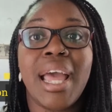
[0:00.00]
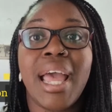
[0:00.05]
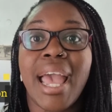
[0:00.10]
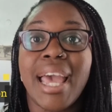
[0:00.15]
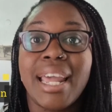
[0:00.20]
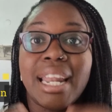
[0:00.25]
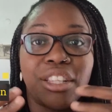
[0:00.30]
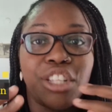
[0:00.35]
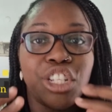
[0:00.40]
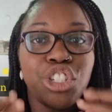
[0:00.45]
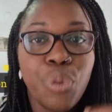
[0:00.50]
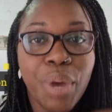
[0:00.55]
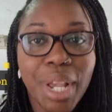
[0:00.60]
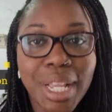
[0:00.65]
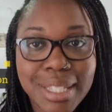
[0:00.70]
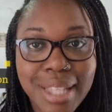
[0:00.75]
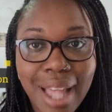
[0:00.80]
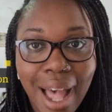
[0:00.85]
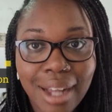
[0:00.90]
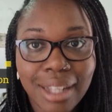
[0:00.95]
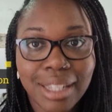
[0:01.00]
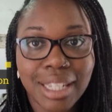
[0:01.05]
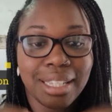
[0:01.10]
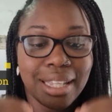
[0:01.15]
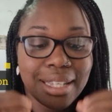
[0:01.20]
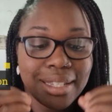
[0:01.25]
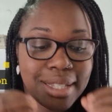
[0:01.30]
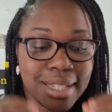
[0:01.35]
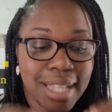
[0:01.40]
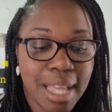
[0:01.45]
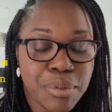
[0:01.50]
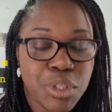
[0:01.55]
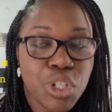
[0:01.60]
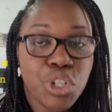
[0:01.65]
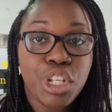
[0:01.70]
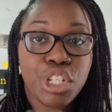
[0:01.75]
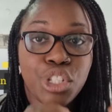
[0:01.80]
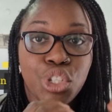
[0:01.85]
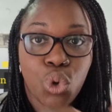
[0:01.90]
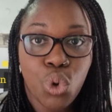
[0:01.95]
And I teach you exactly the steps you
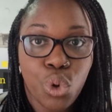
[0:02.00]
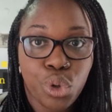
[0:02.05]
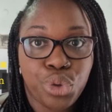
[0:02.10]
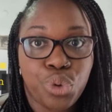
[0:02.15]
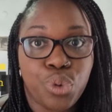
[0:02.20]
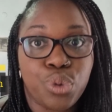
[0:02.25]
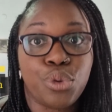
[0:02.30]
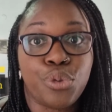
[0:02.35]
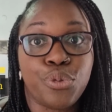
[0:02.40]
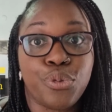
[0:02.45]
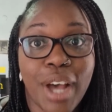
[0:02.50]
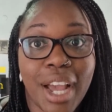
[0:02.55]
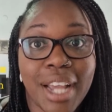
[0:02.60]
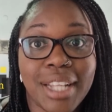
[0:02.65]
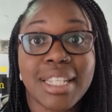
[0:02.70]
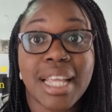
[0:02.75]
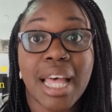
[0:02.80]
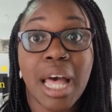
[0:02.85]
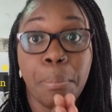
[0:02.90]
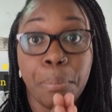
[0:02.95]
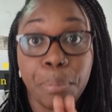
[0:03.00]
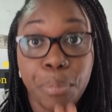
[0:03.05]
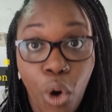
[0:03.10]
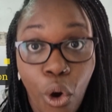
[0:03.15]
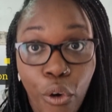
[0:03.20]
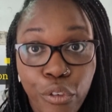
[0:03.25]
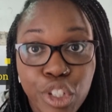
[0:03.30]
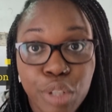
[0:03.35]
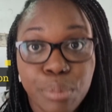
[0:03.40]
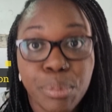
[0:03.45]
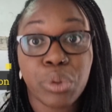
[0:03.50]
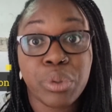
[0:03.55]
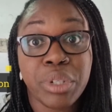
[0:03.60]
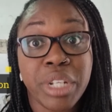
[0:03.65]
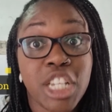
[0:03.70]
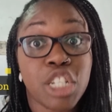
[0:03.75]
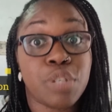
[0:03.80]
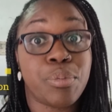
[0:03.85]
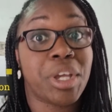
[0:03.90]
need to go through to find a profitable niche,